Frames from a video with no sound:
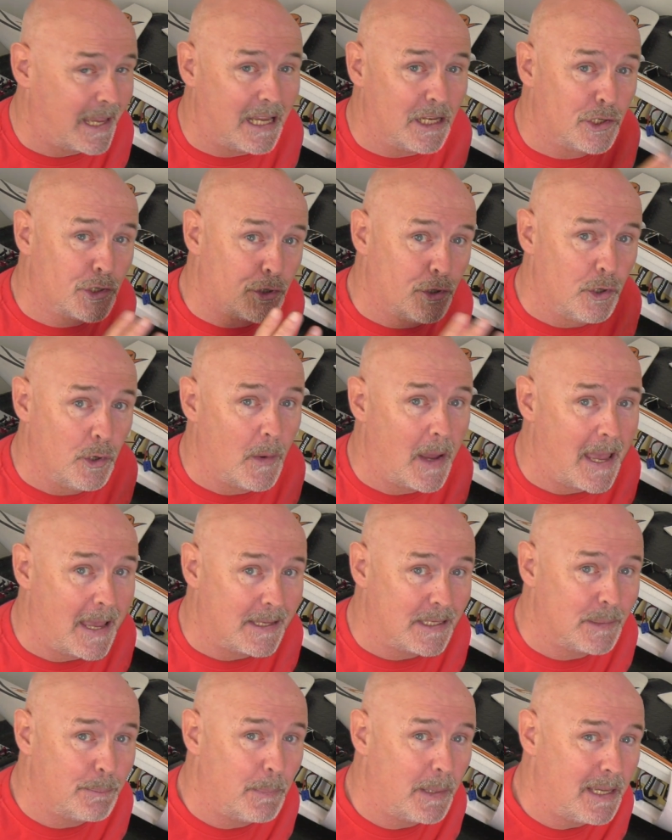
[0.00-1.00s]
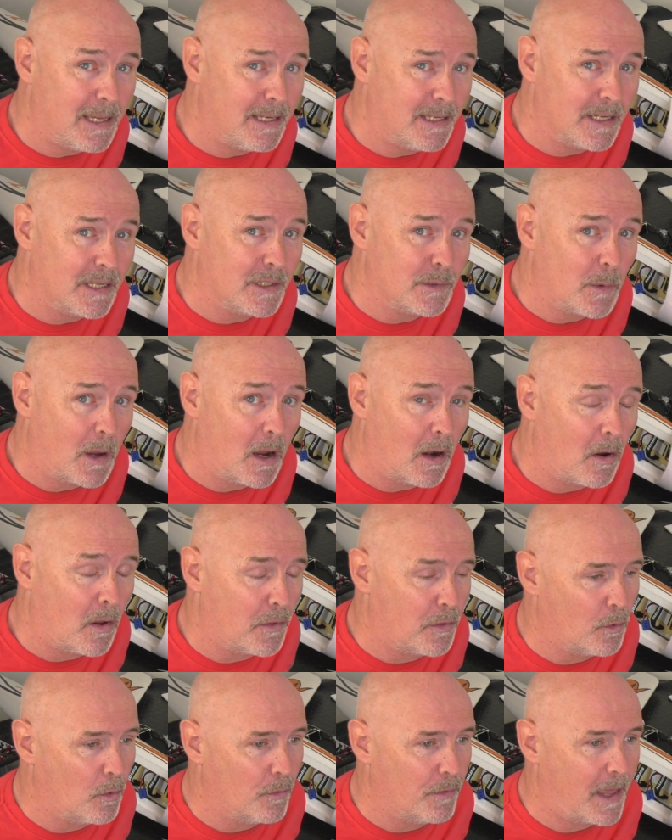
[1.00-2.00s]
get true airspeed as well. I
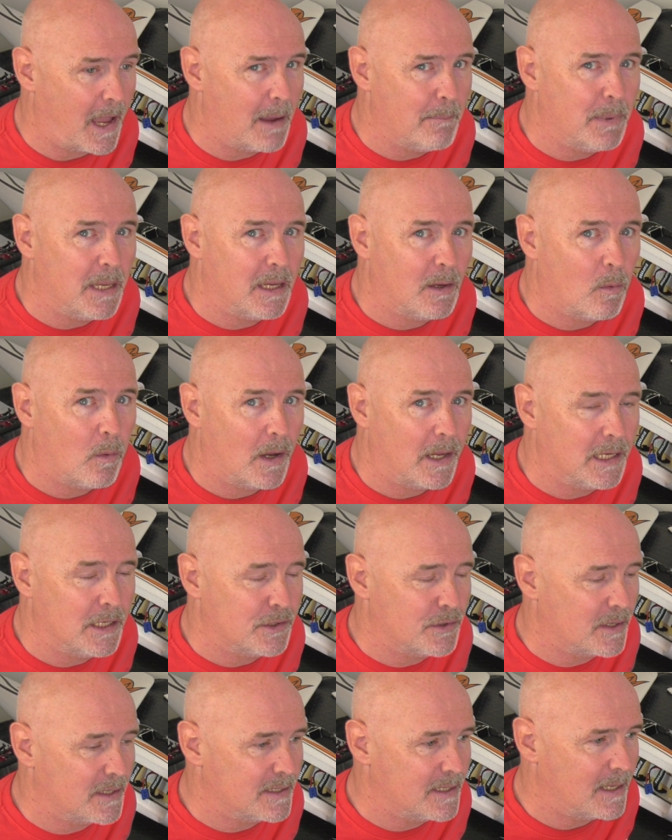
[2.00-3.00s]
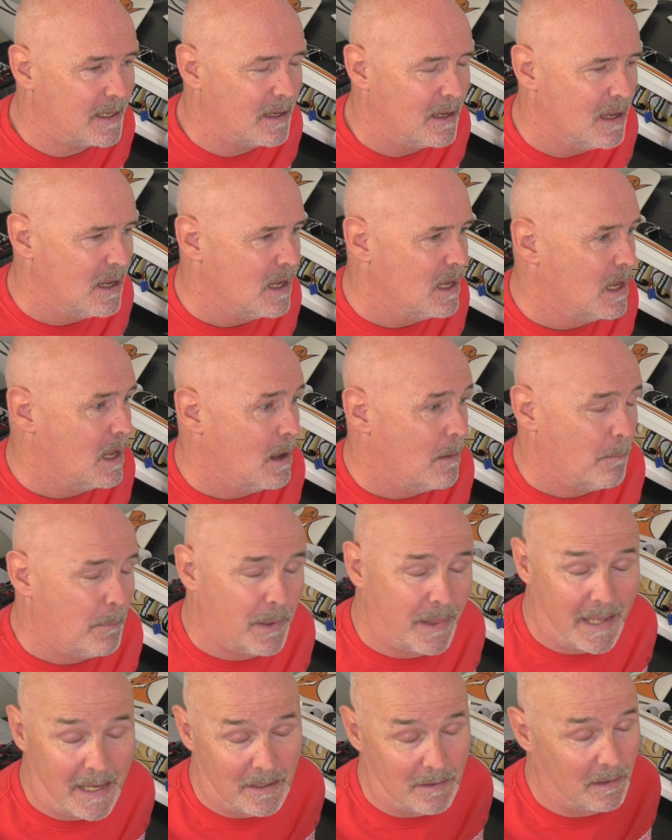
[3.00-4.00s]
thought that'd be quite interesting,
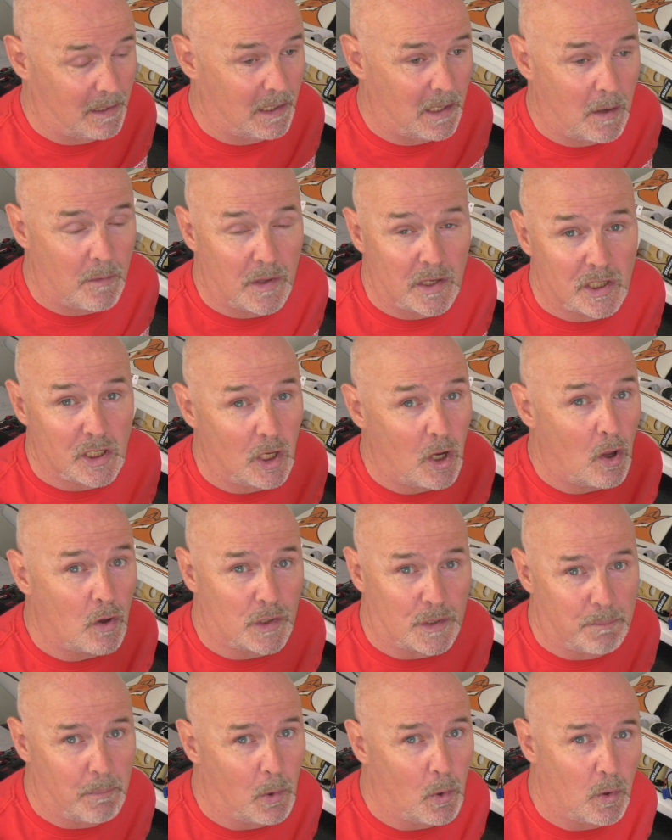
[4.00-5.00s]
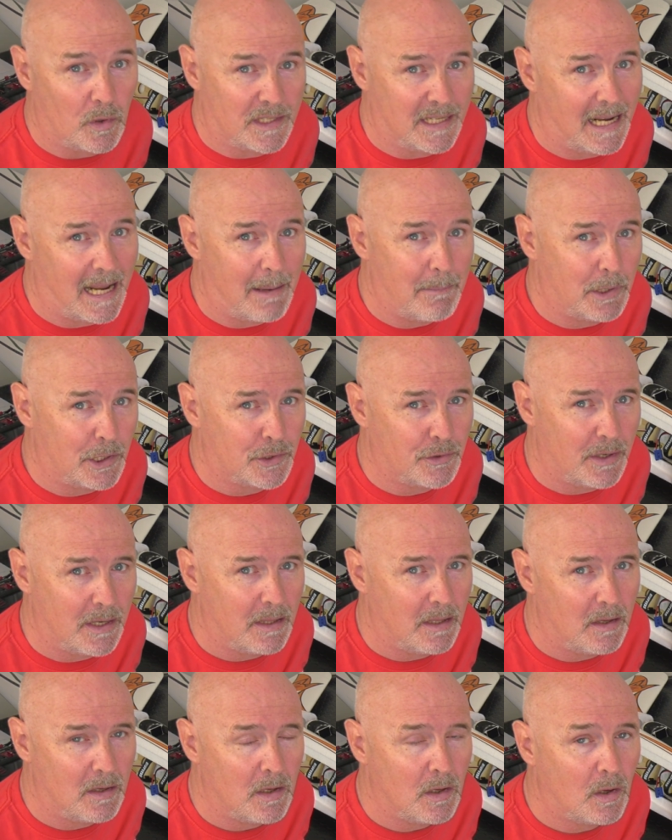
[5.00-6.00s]
but that, you know, there's lots more telemetry
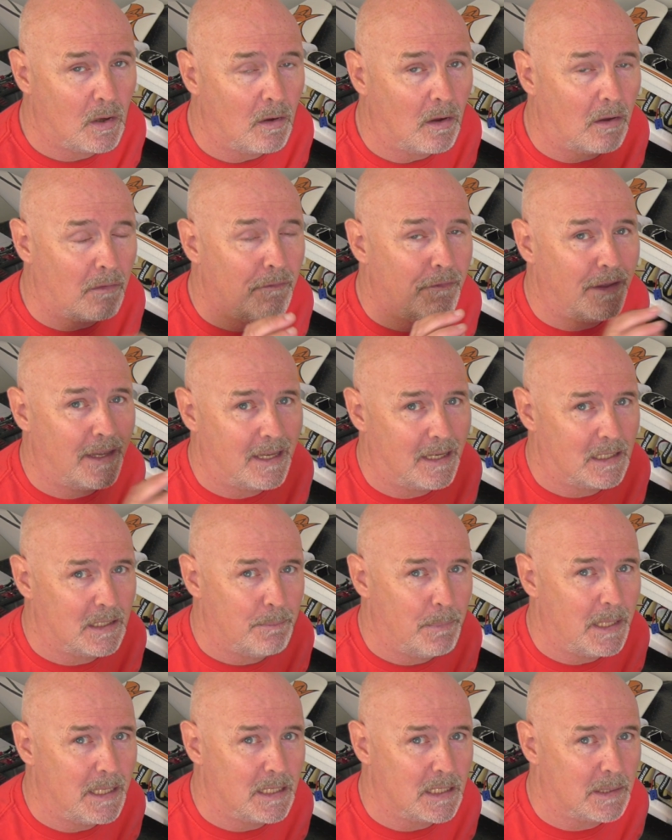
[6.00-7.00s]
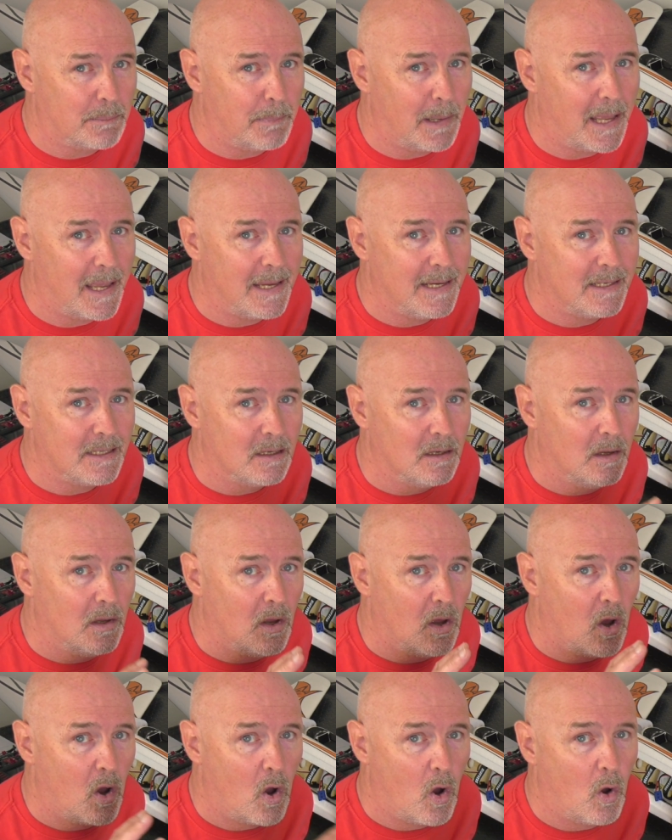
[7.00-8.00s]
that you can configure to be displayed
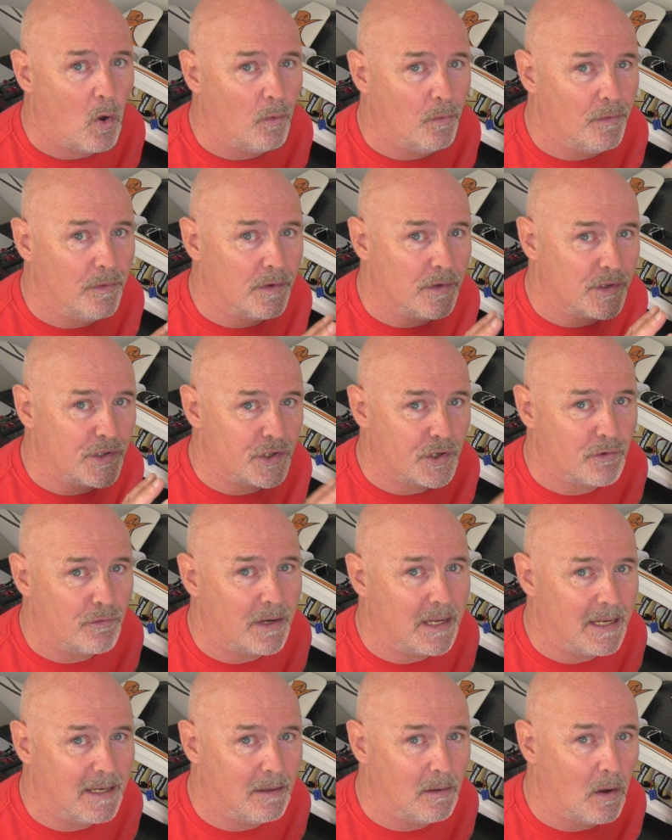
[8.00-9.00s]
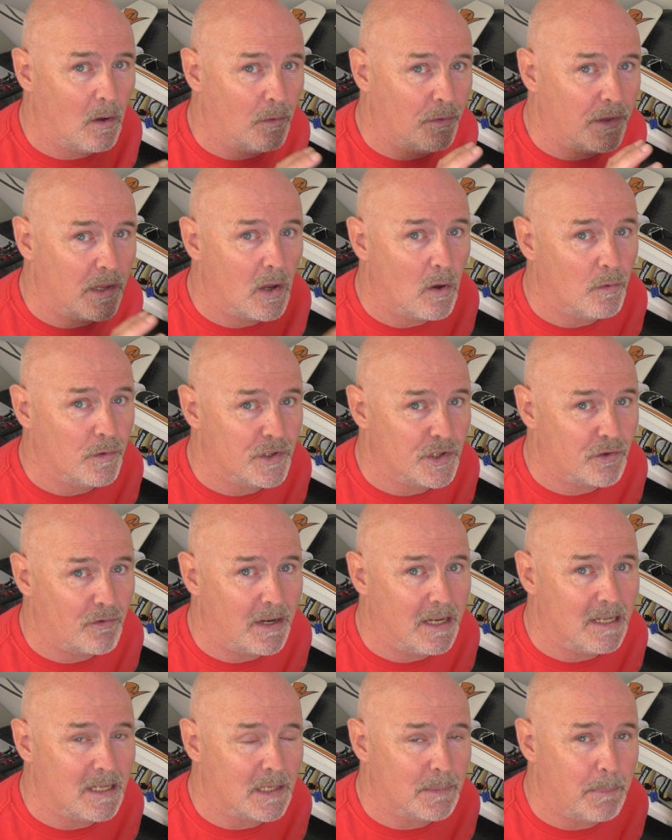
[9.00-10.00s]
on screen, on the
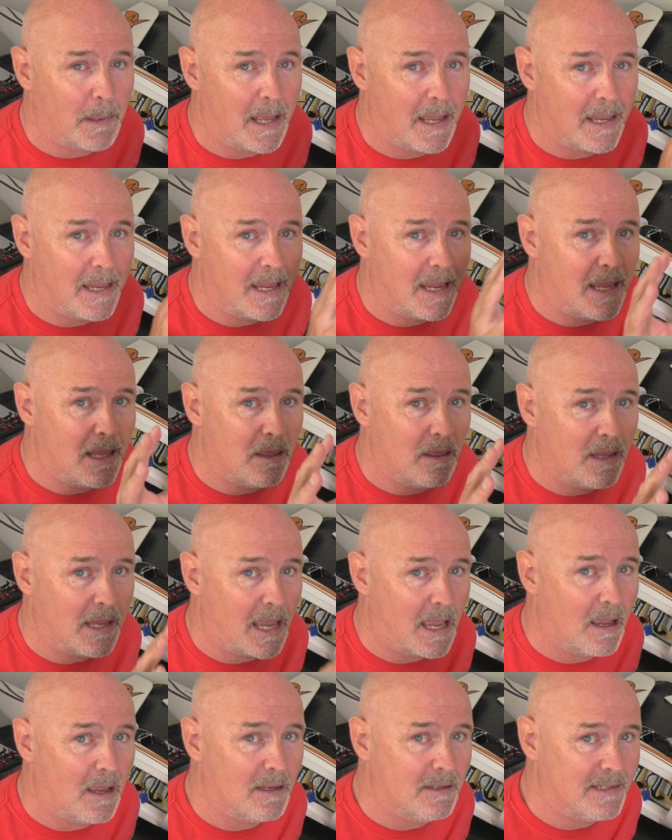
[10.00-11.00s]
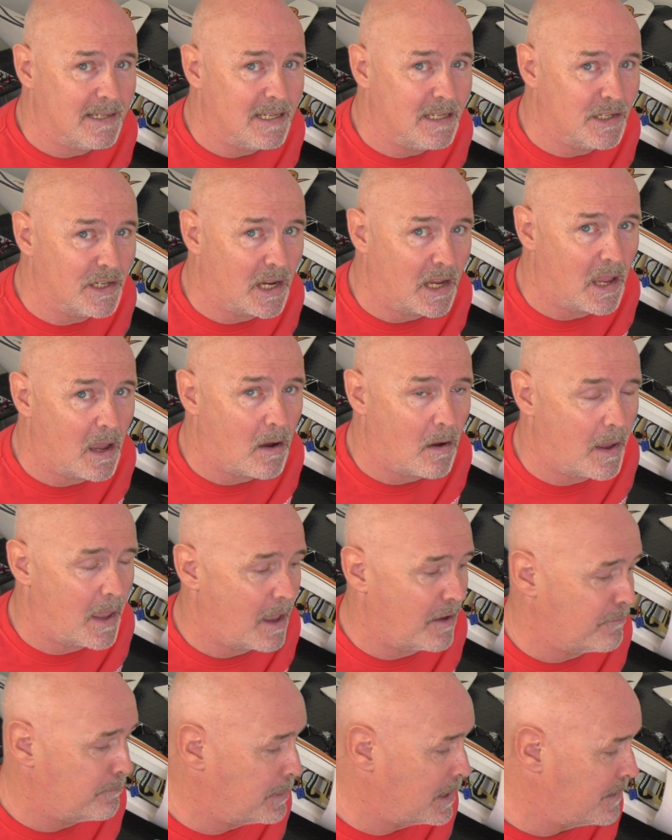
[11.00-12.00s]
on-screen display in the DJI
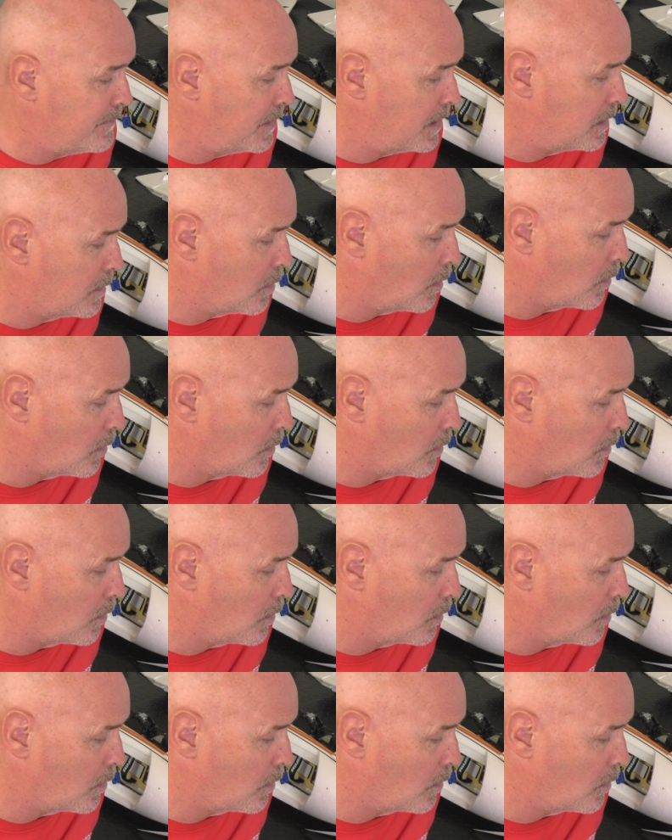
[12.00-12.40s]
FPV